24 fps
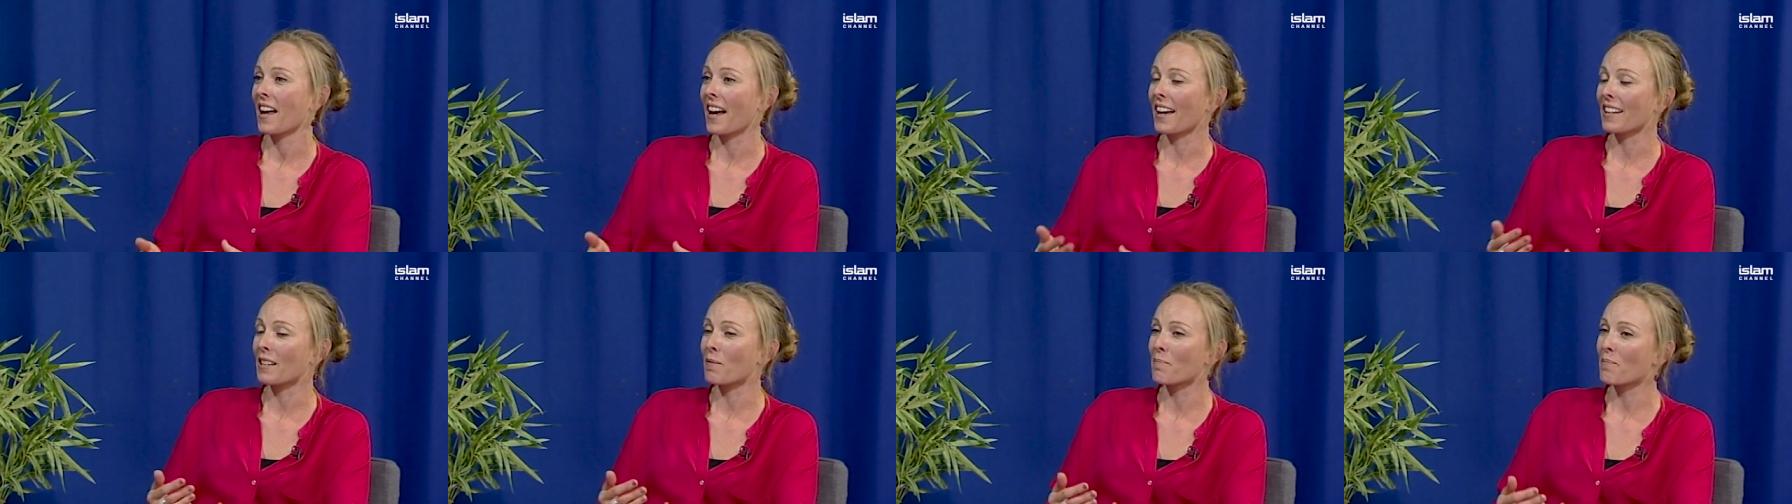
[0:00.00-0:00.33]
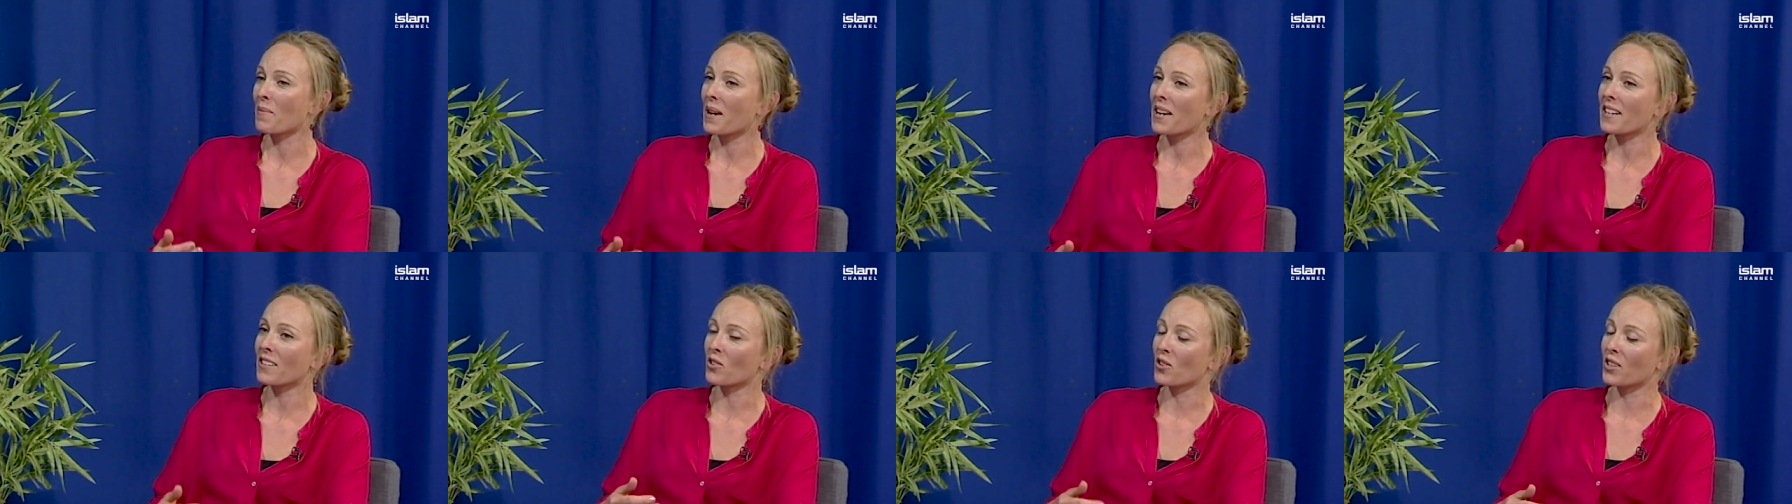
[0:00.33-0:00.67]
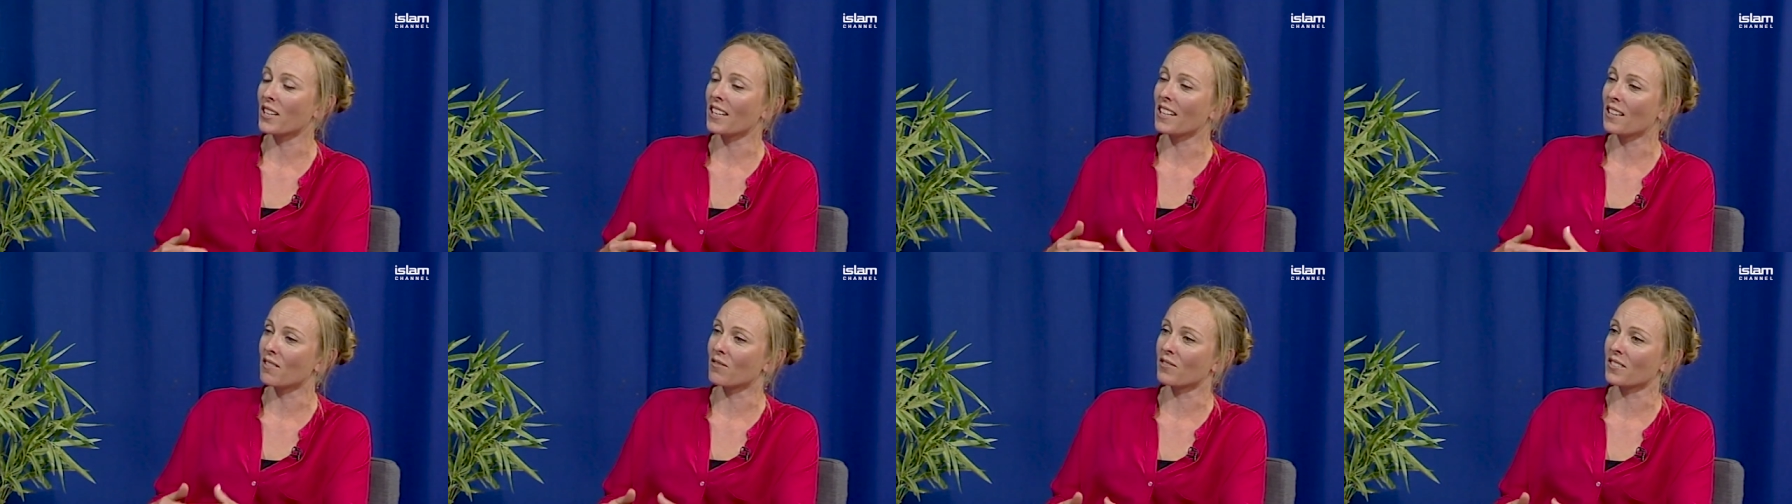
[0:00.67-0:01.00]
And it may
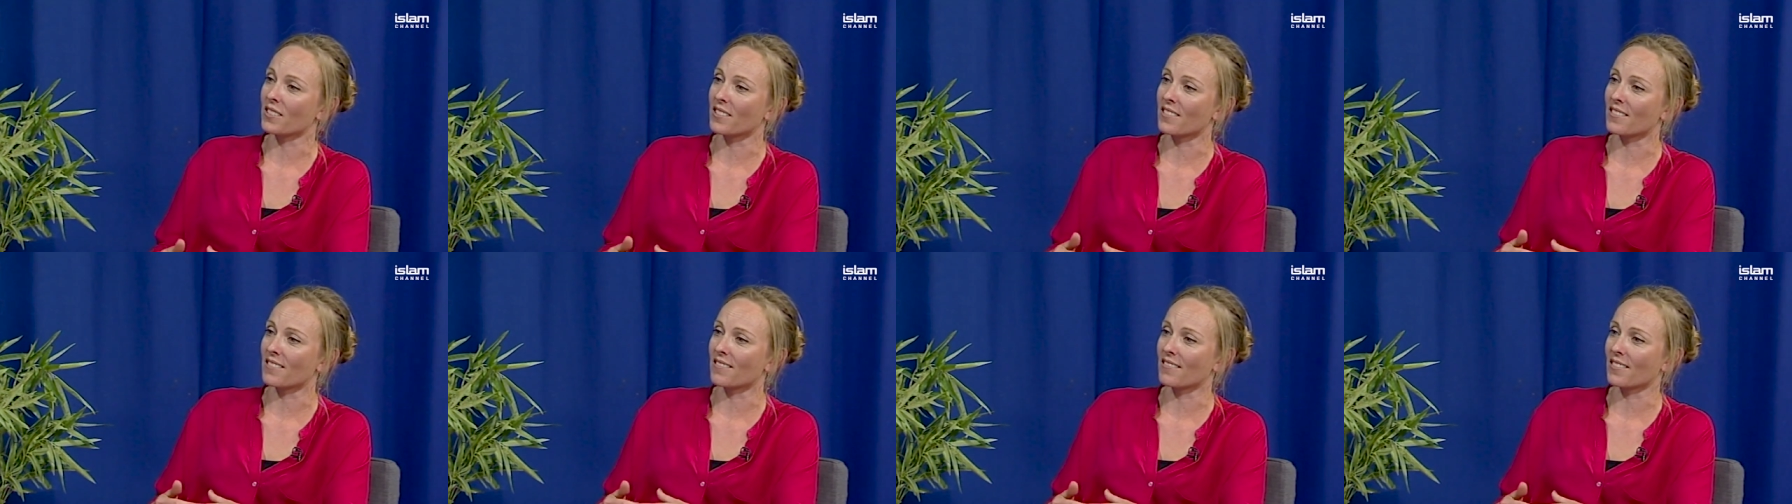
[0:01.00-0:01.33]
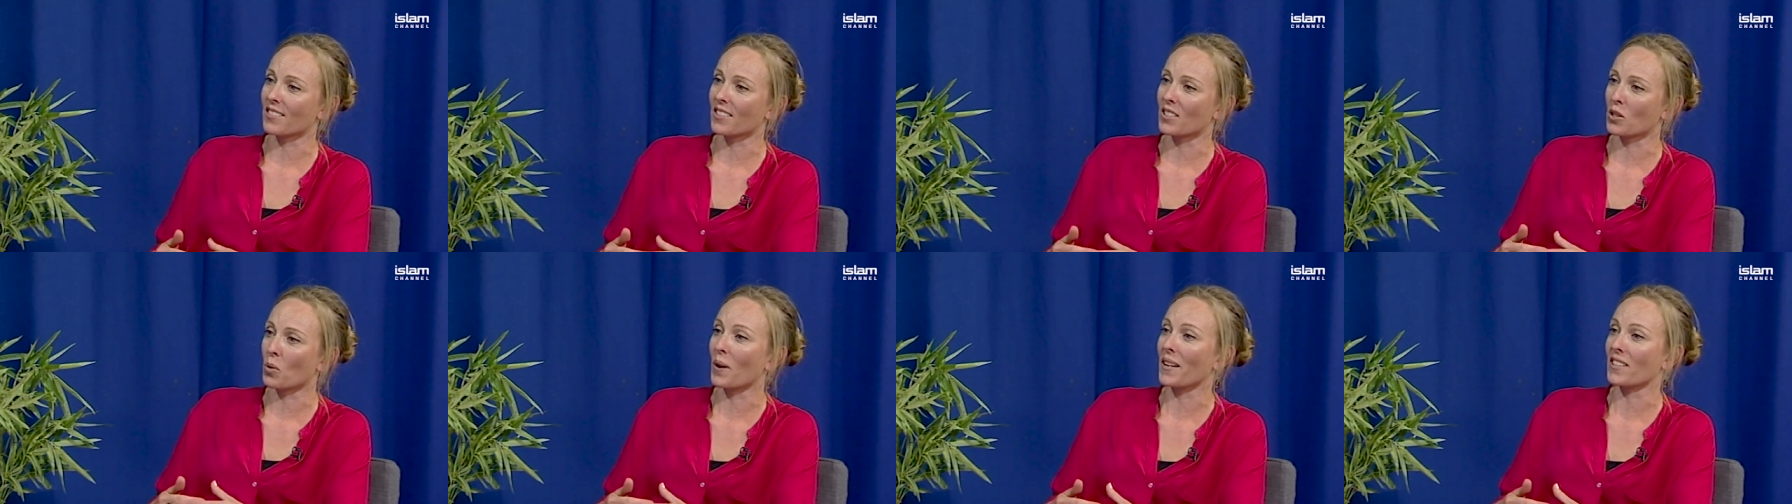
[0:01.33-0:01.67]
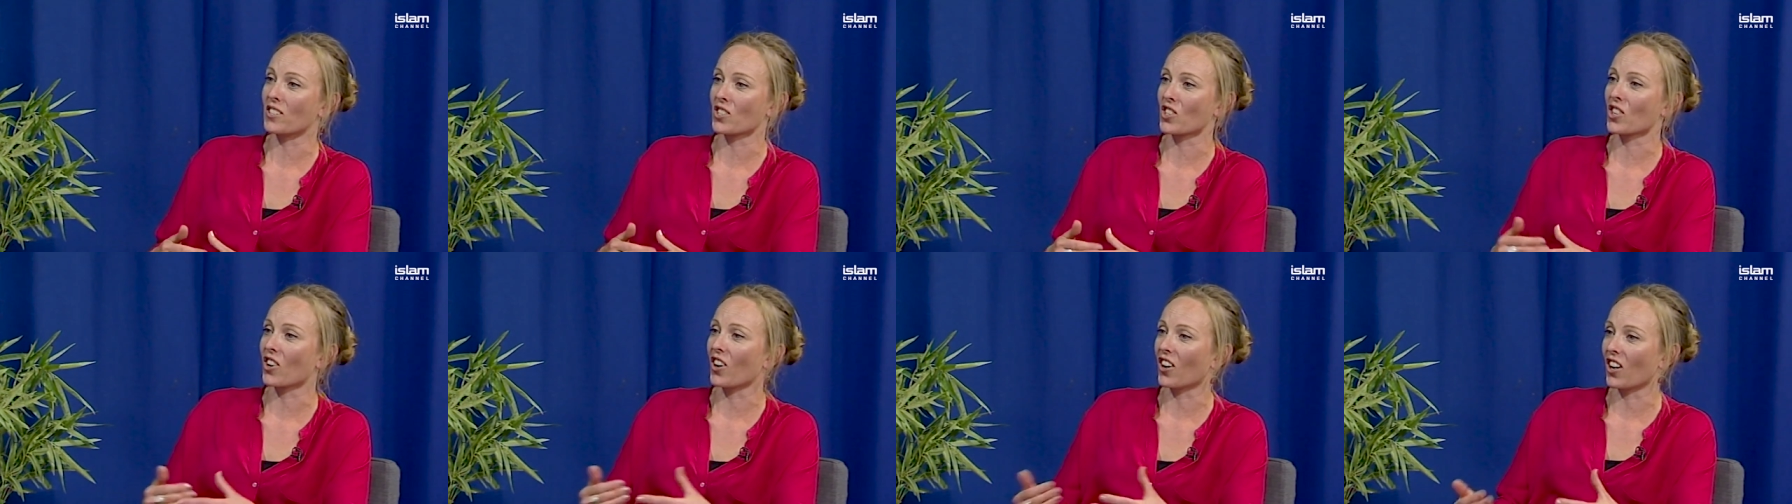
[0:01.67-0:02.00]
not even
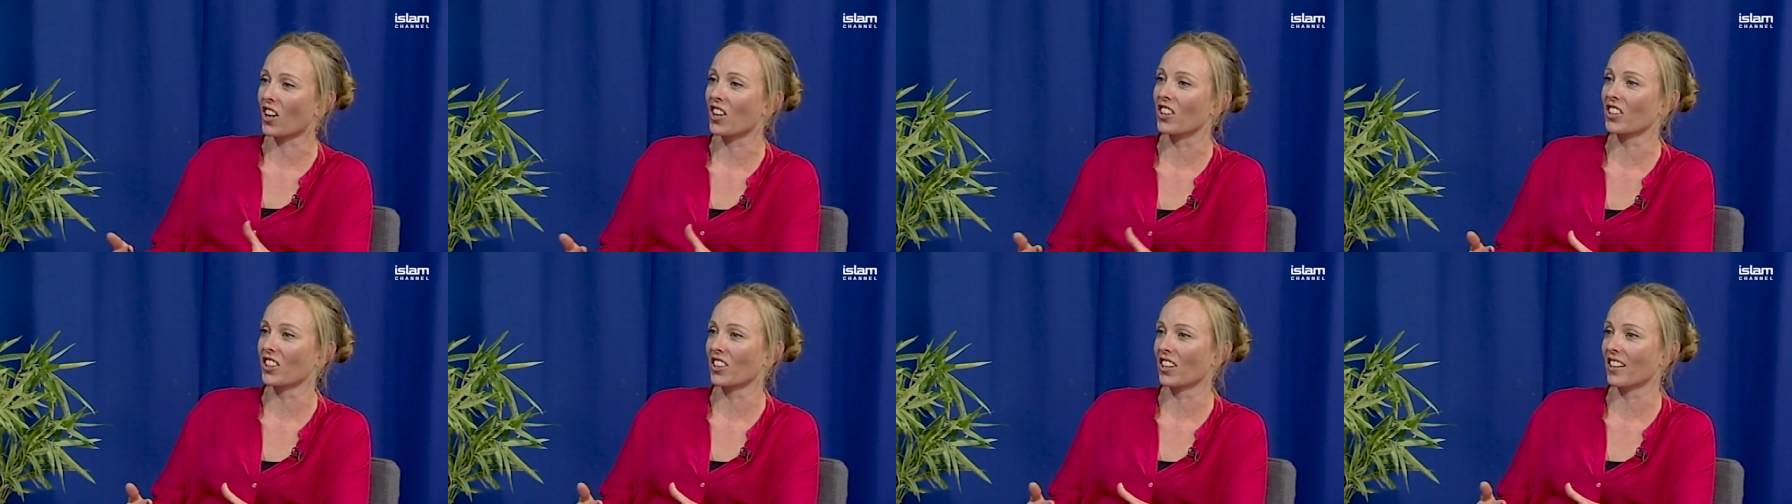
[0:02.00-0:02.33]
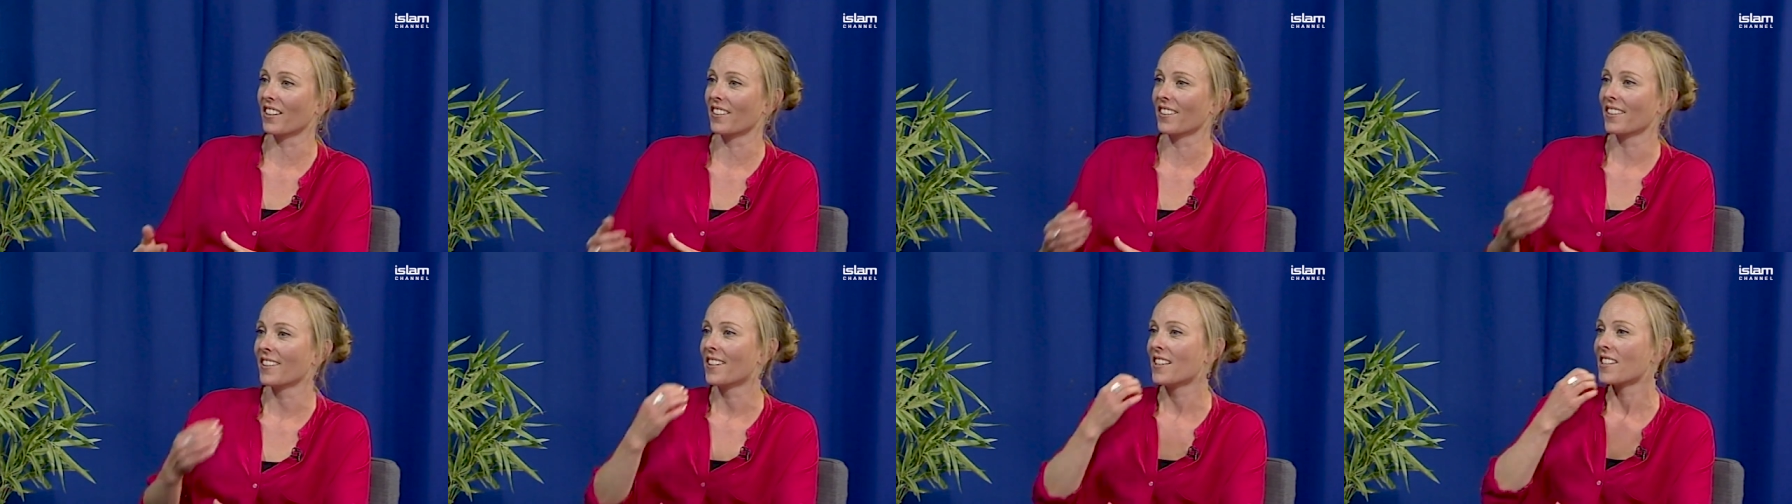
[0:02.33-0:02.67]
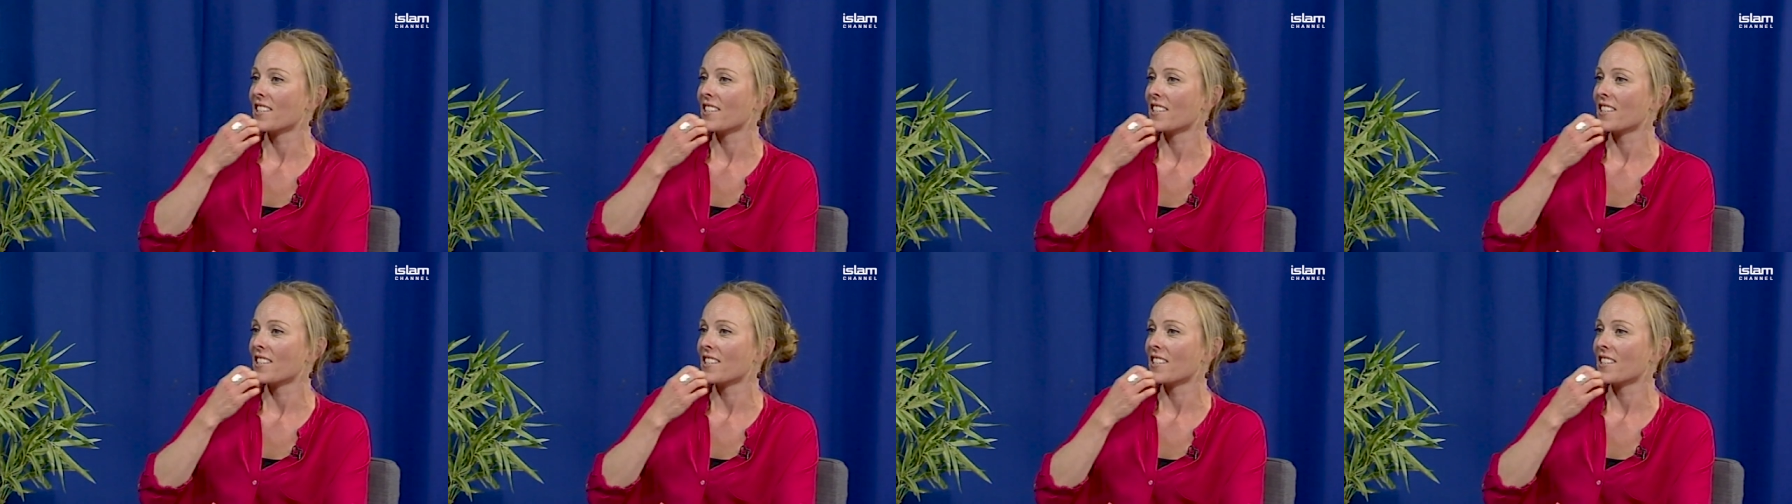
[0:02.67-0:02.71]
quench our hunger.